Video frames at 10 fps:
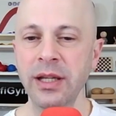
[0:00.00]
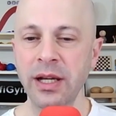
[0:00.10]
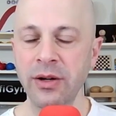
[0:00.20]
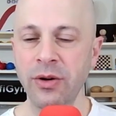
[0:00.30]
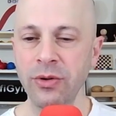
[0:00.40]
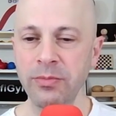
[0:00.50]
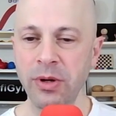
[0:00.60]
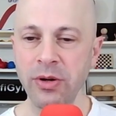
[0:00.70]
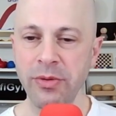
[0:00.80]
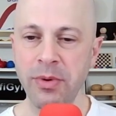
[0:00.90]
he can hold
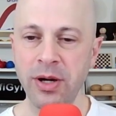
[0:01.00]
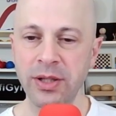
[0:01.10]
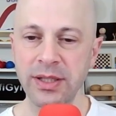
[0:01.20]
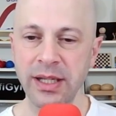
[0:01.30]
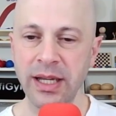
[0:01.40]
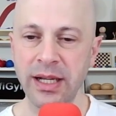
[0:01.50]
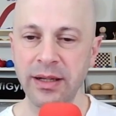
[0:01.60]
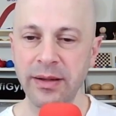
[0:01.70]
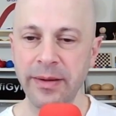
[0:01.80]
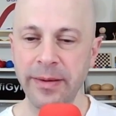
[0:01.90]
both pawns again.
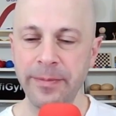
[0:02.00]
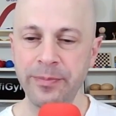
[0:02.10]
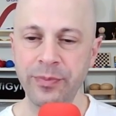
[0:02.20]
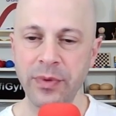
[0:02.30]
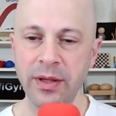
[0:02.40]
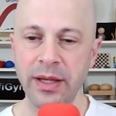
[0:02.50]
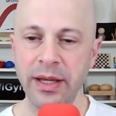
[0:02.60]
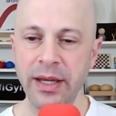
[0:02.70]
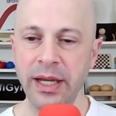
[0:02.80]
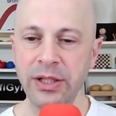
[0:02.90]

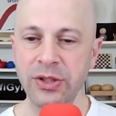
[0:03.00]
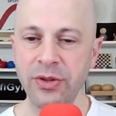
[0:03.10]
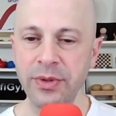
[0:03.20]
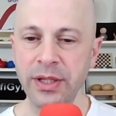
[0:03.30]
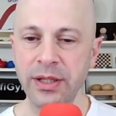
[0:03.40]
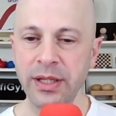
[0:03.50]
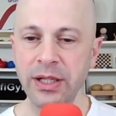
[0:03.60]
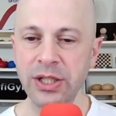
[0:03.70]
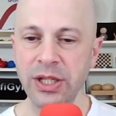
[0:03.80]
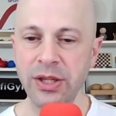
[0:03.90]
h3,
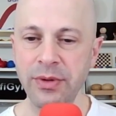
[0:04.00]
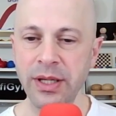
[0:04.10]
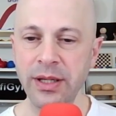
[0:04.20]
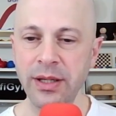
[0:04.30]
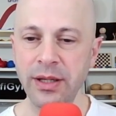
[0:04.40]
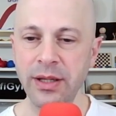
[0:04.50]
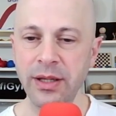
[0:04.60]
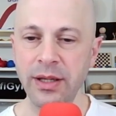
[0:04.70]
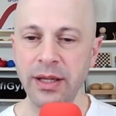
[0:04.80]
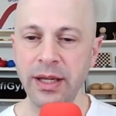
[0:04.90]
king g3,
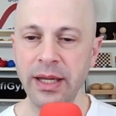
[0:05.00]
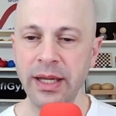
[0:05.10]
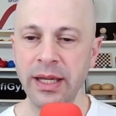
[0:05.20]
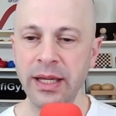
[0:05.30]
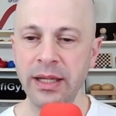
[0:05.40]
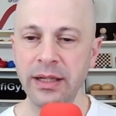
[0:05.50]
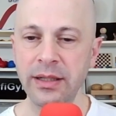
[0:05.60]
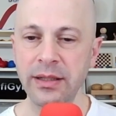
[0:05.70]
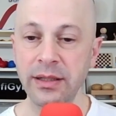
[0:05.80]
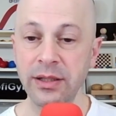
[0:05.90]

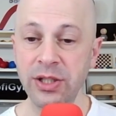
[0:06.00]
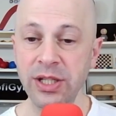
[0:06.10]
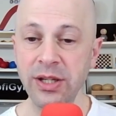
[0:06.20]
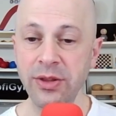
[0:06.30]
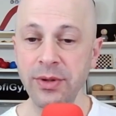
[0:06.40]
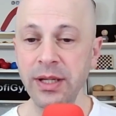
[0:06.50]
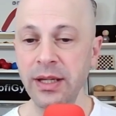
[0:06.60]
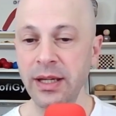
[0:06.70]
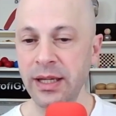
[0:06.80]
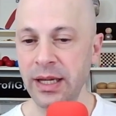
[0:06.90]
and
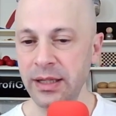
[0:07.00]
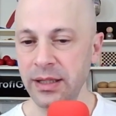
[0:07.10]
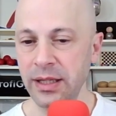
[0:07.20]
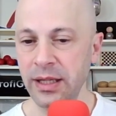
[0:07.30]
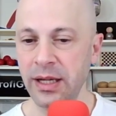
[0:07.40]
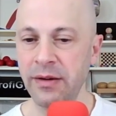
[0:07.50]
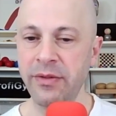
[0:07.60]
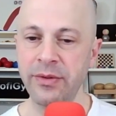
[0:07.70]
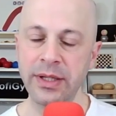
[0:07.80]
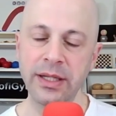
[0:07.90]
g3, again king
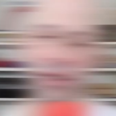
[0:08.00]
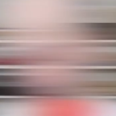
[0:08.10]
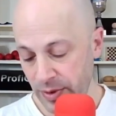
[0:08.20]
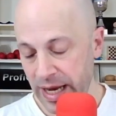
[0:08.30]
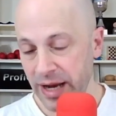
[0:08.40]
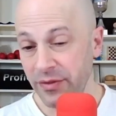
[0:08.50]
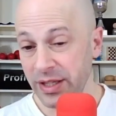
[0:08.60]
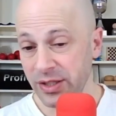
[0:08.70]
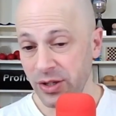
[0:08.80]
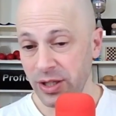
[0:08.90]
f3. We have
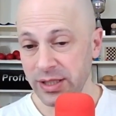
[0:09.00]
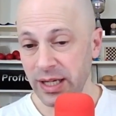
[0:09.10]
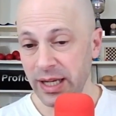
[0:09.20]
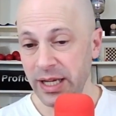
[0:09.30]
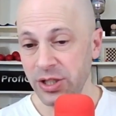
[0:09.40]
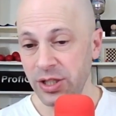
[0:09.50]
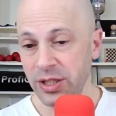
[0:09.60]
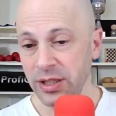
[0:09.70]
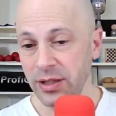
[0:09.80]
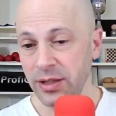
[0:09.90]
this
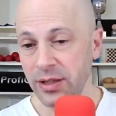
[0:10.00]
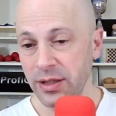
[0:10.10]
constellation.